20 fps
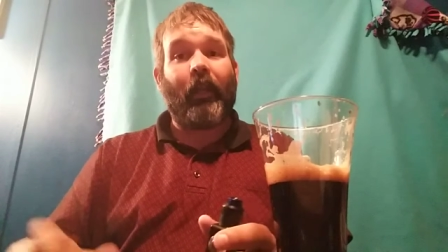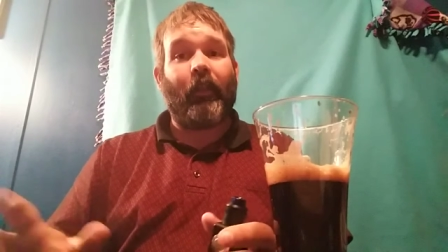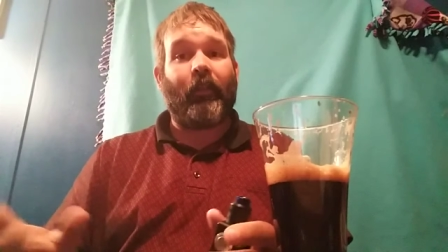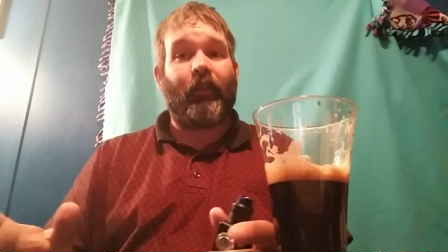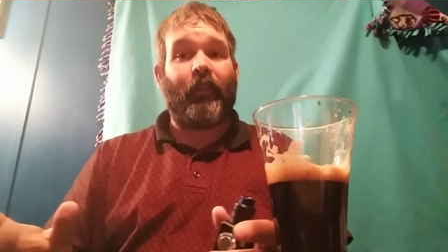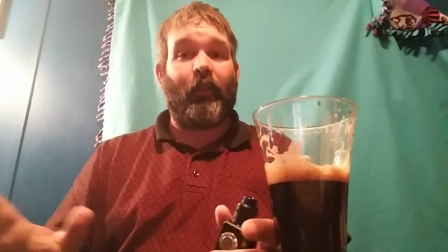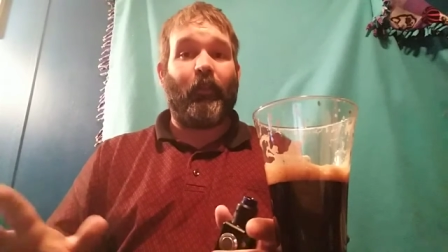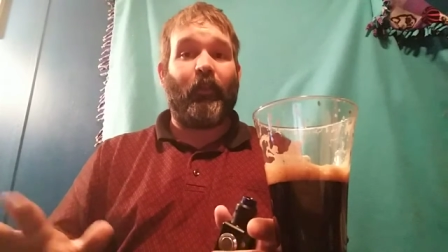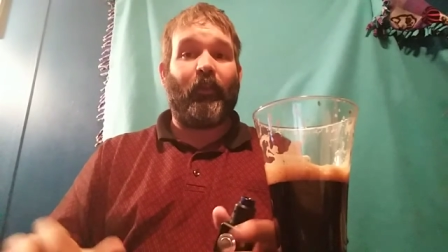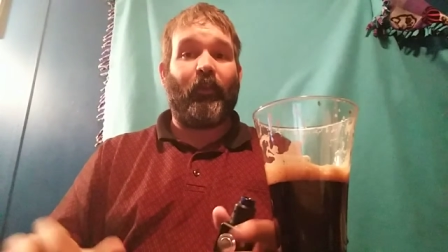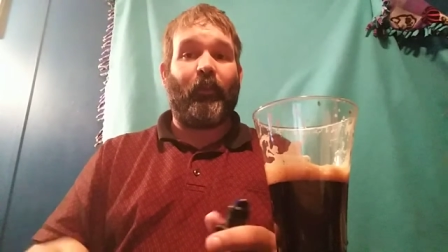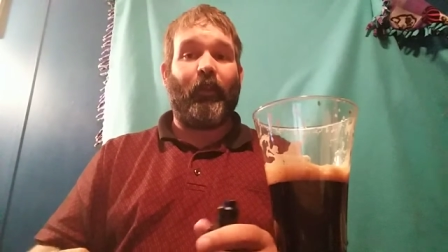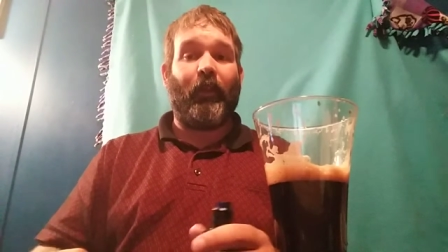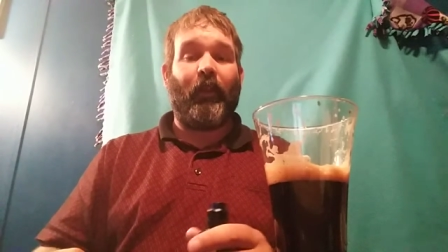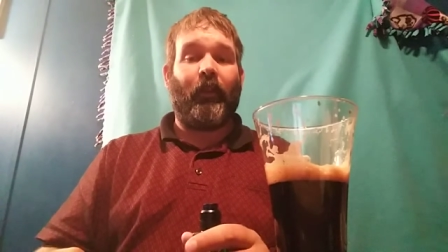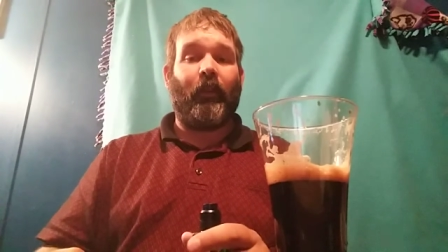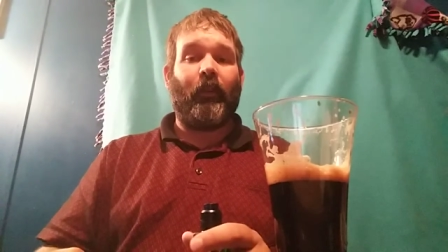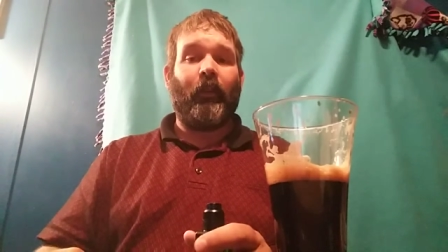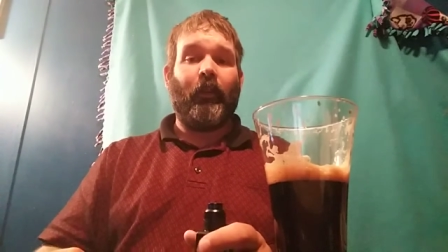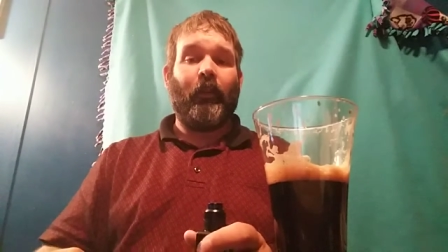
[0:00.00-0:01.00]
it seems to
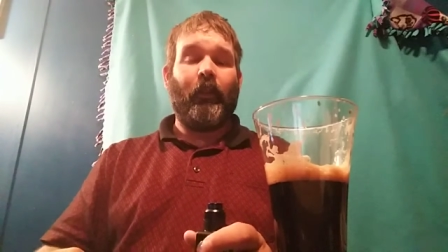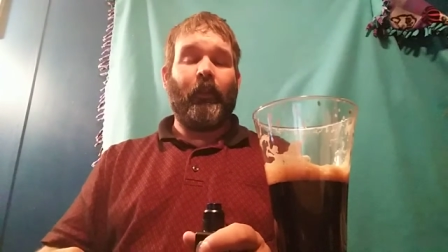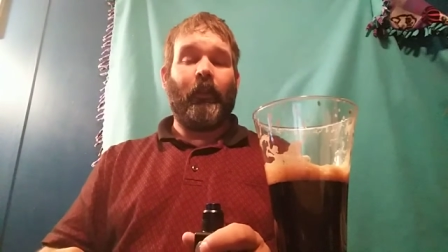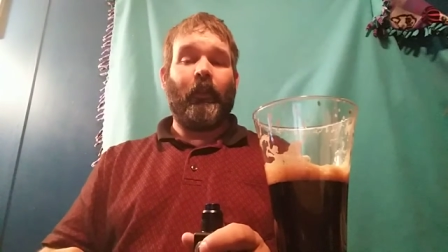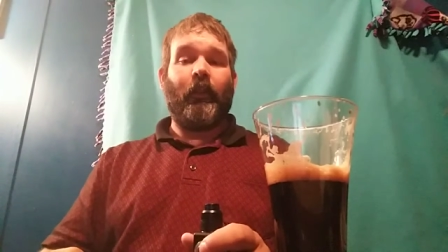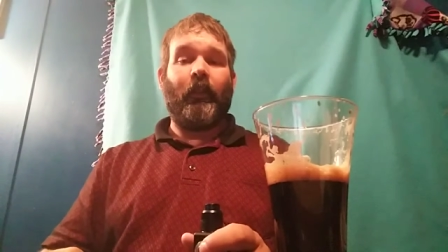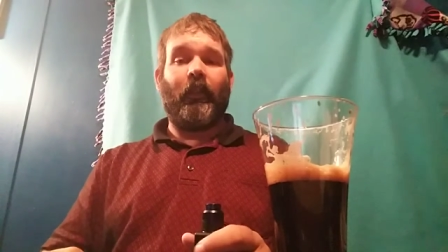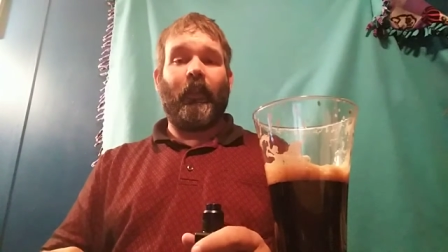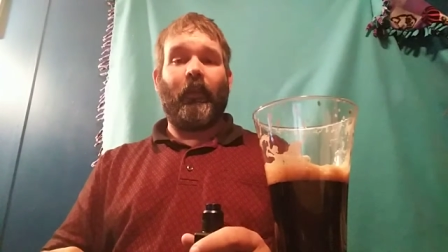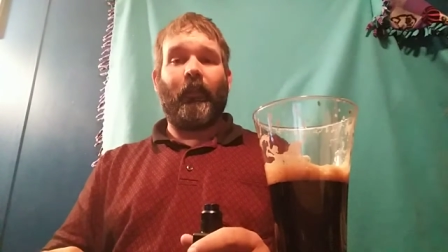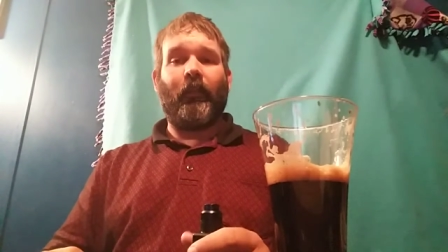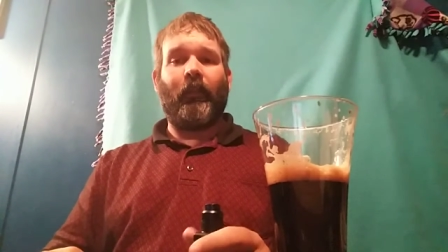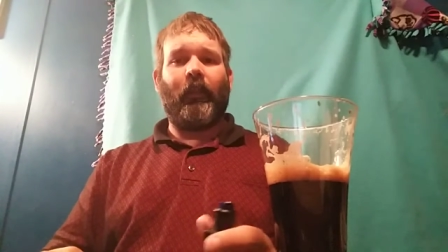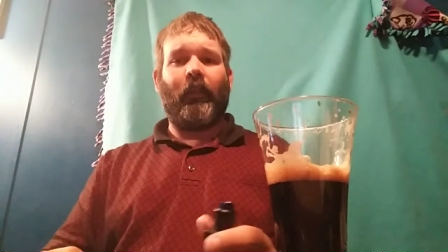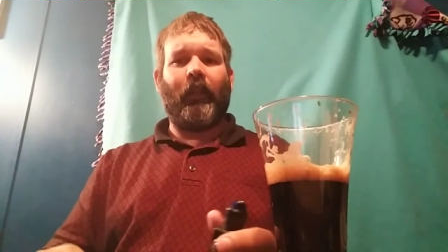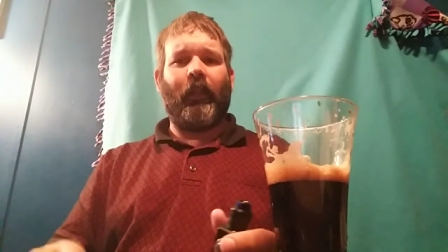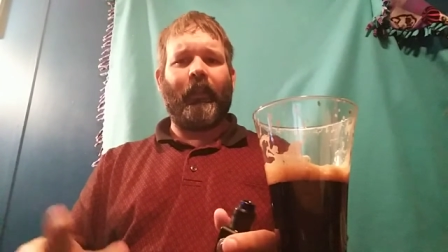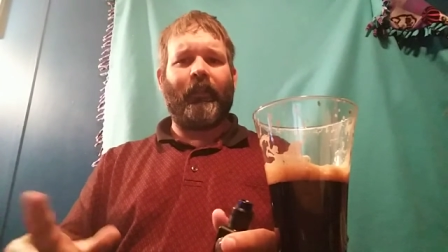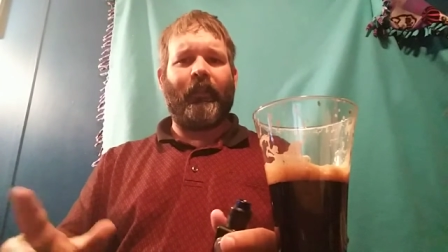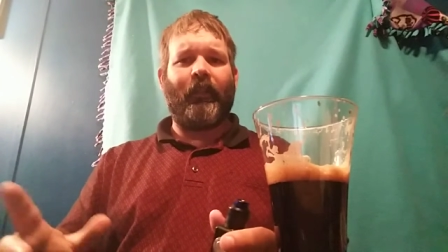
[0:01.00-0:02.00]
be, um,
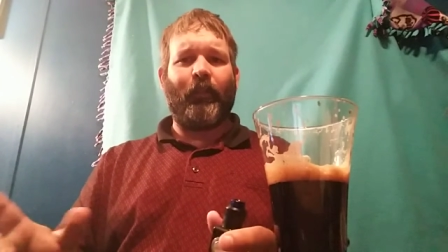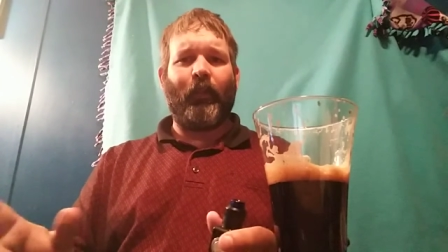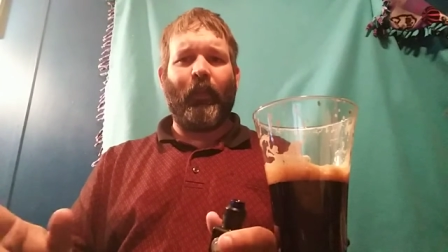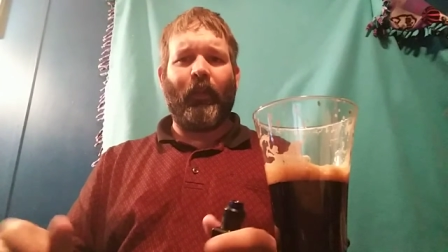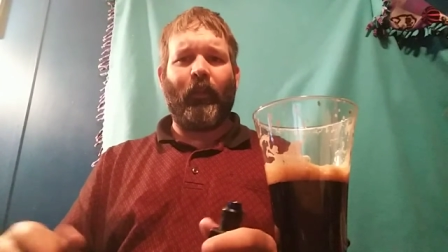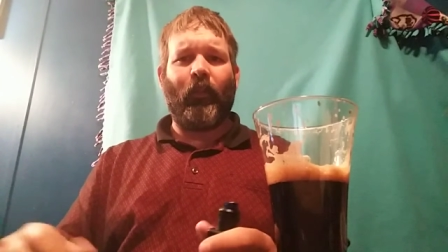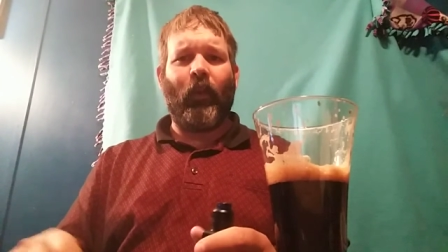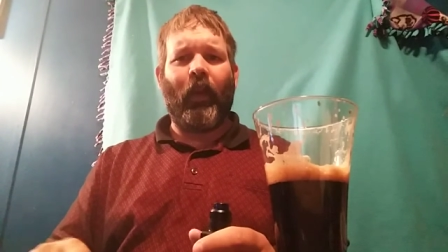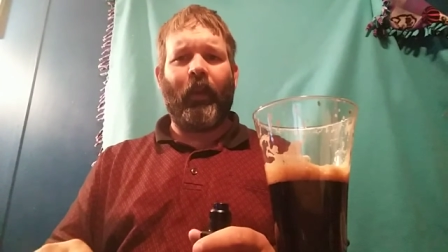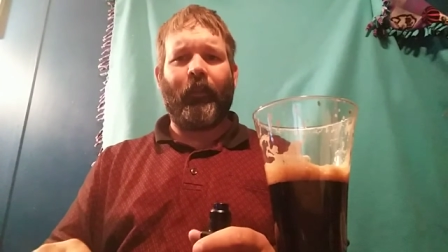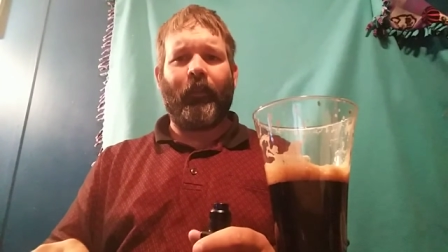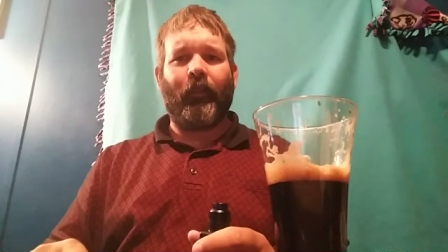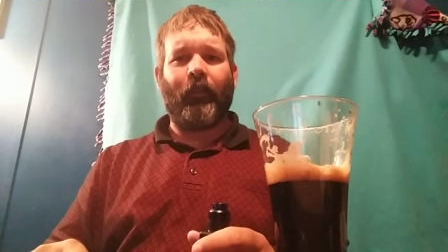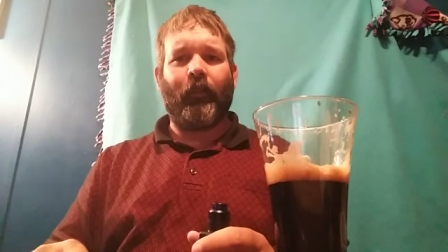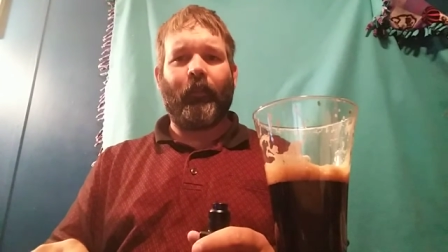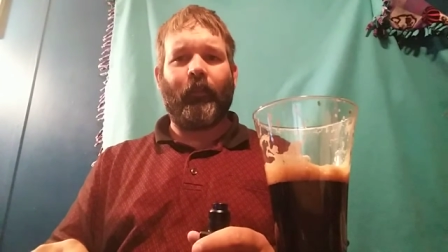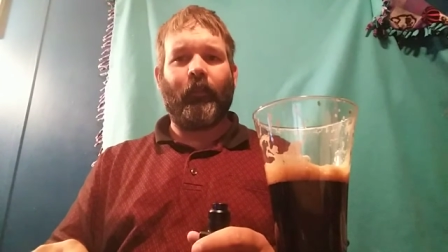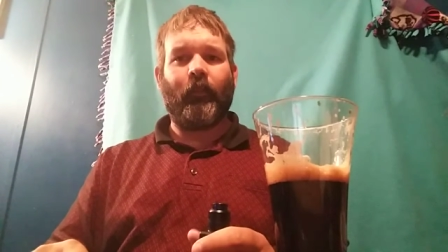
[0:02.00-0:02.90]
unless it's Budweiser.